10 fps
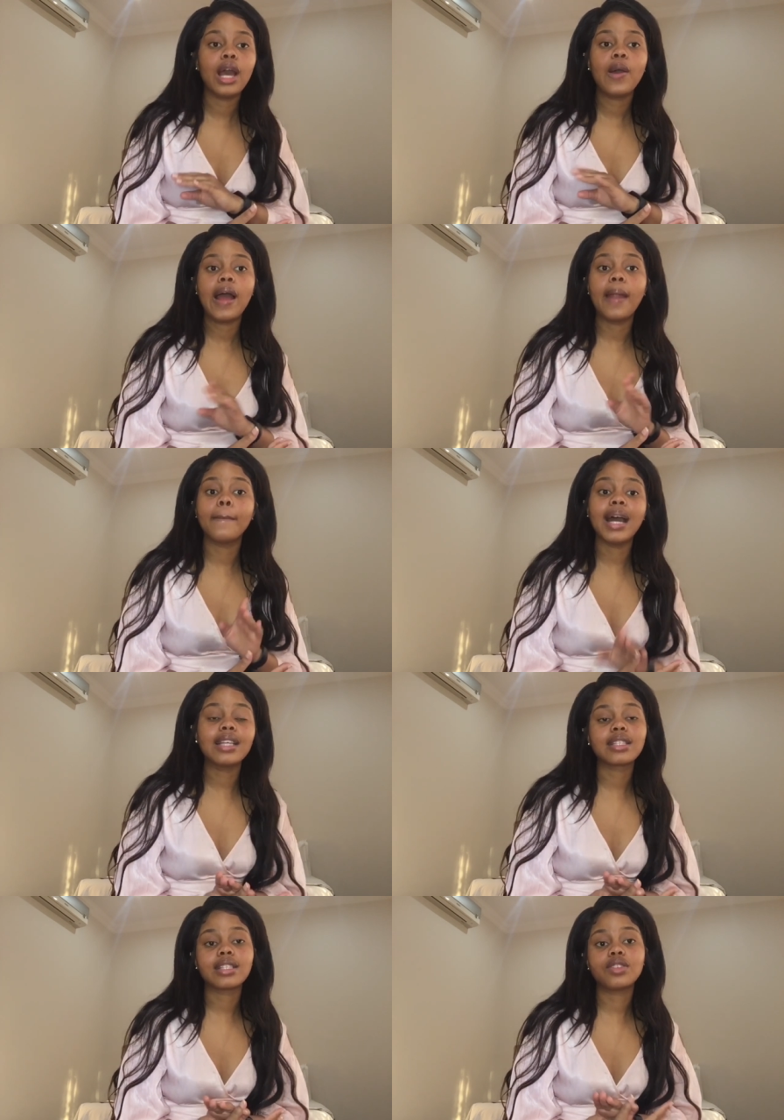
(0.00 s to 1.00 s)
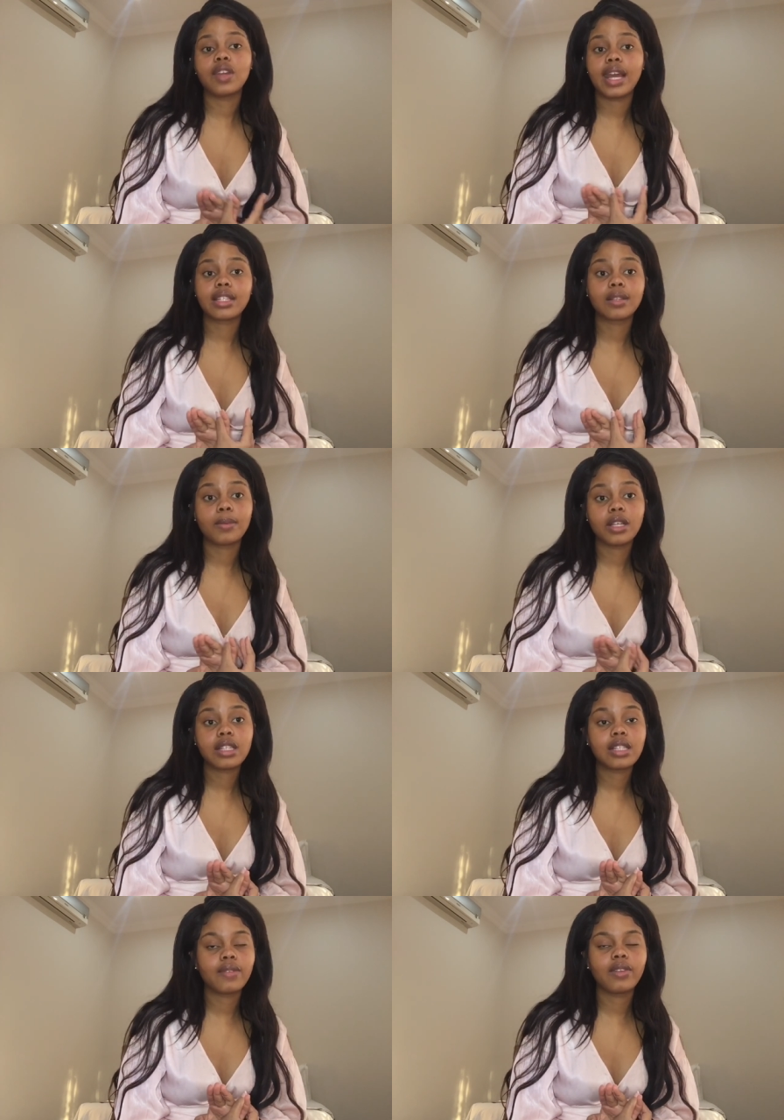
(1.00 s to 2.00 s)
and my skin reacts
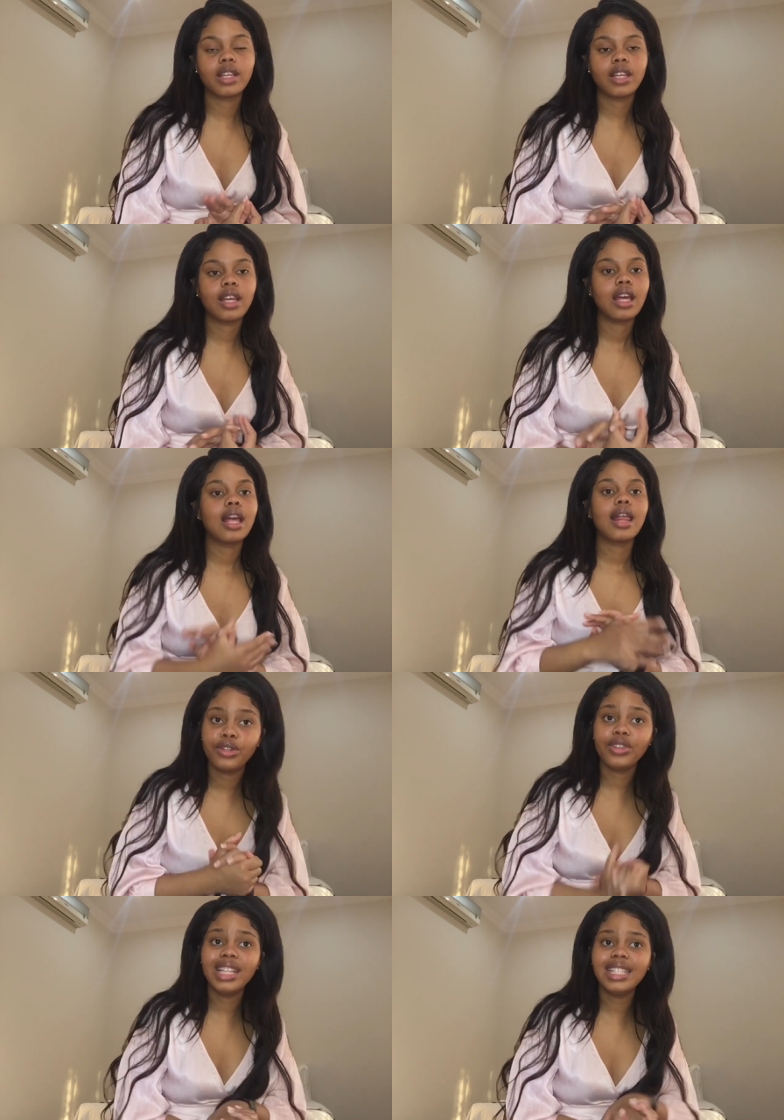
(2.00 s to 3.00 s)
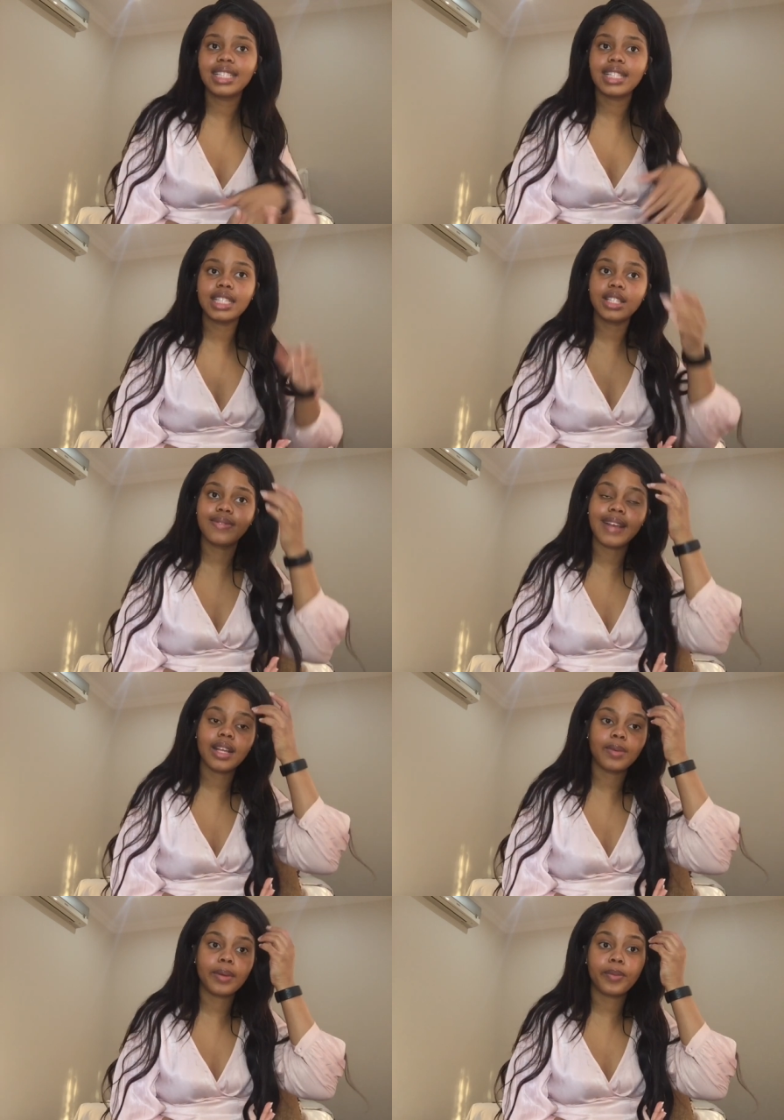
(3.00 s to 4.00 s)
positively you really just need to
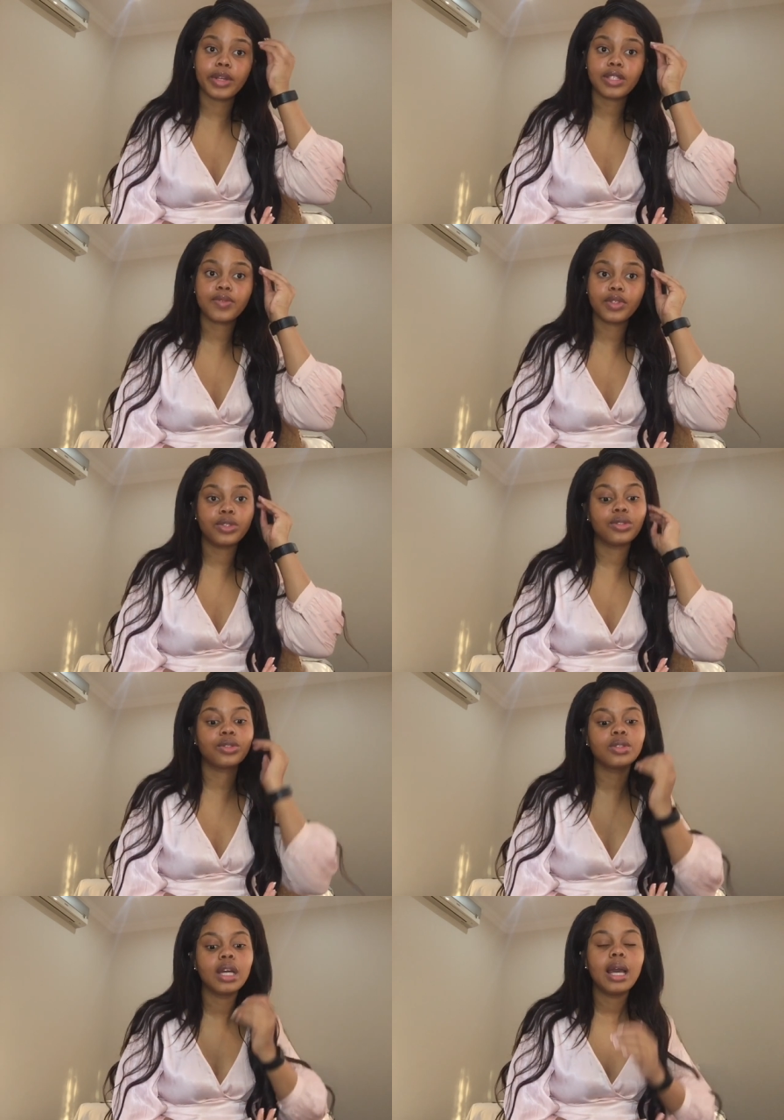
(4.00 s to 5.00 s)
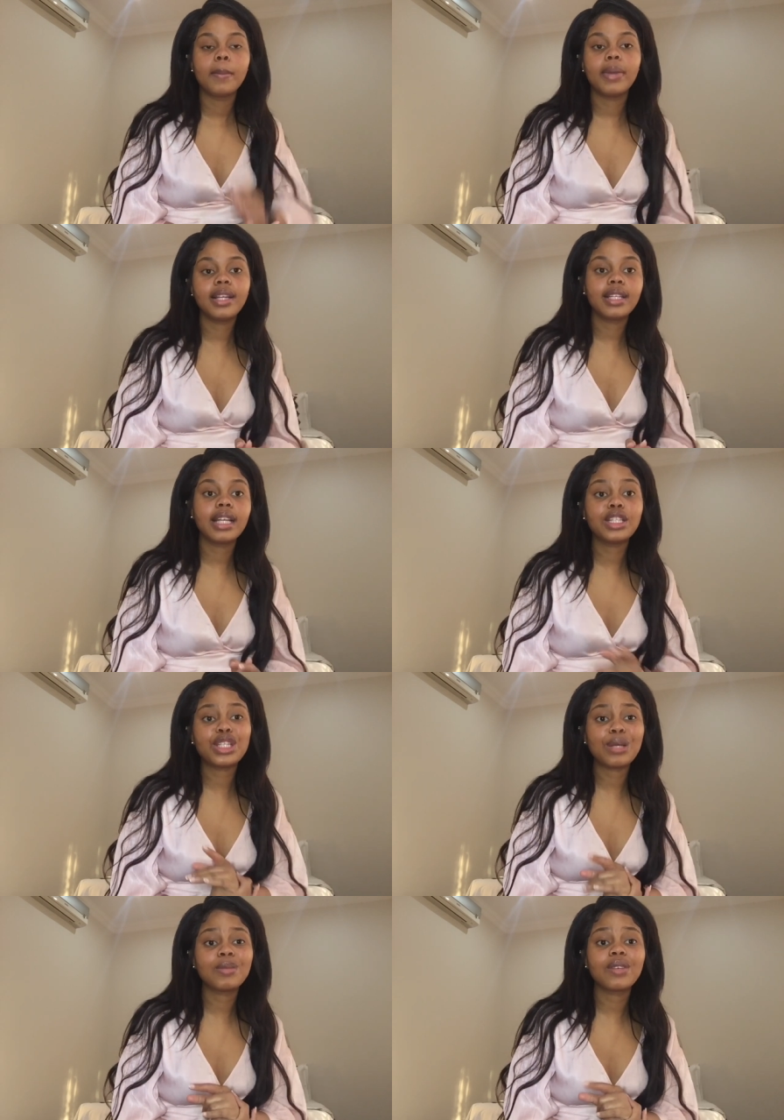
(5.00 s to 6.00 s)
find what works for you but in
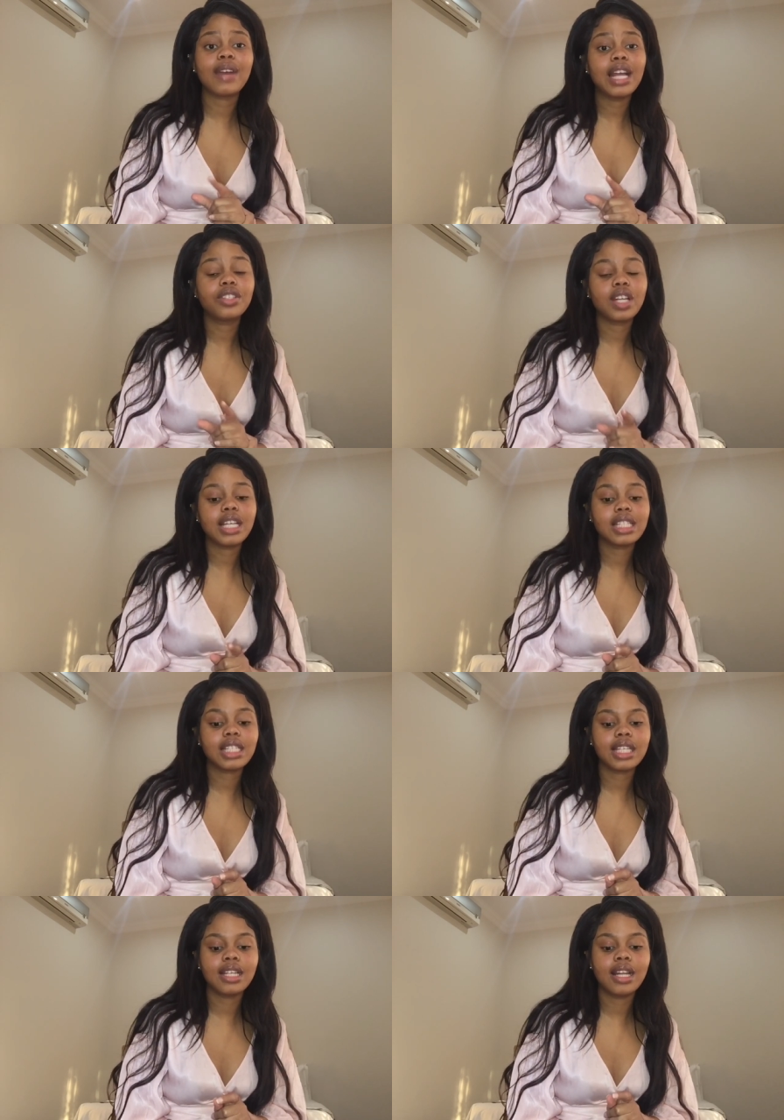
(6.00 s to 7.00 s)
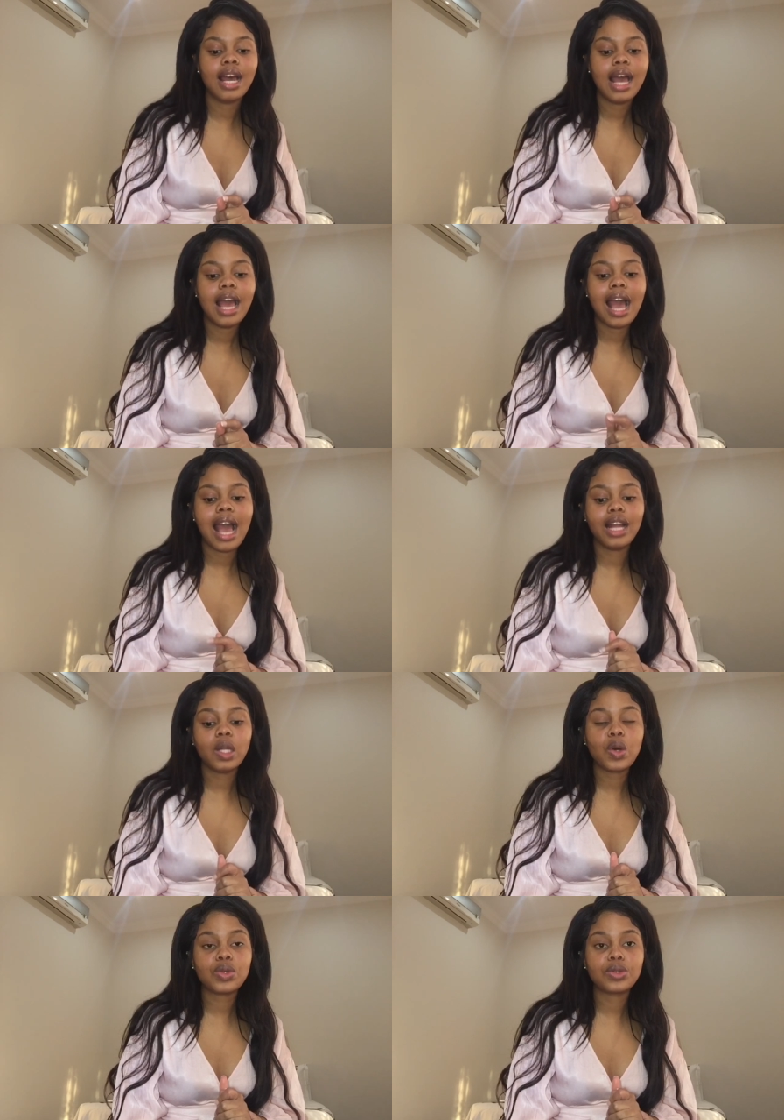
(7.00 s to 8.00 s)
terms of hydration
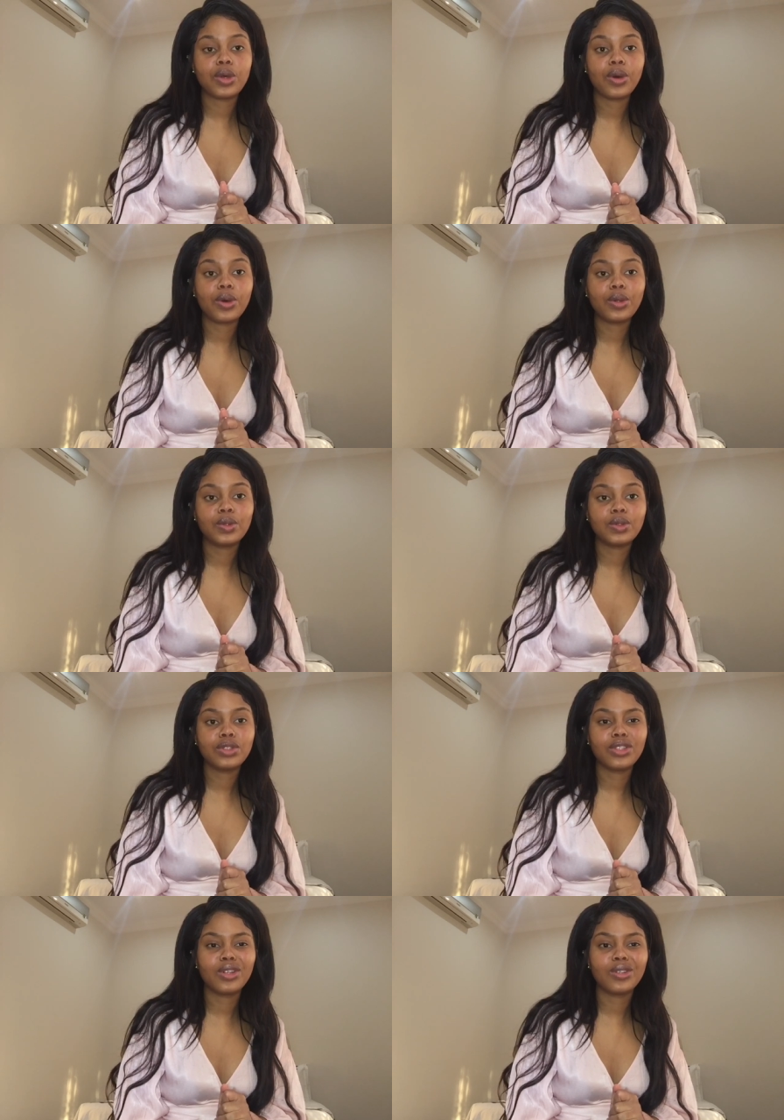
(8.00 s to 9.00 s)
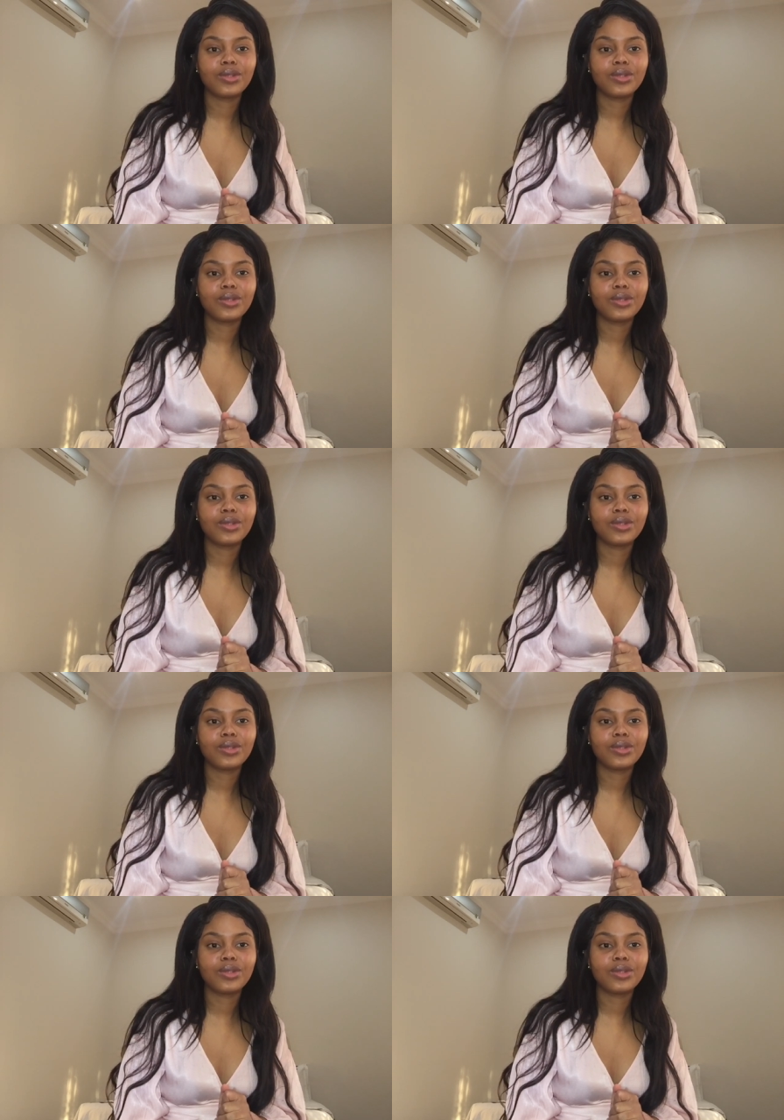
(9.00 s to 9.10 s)
and also you know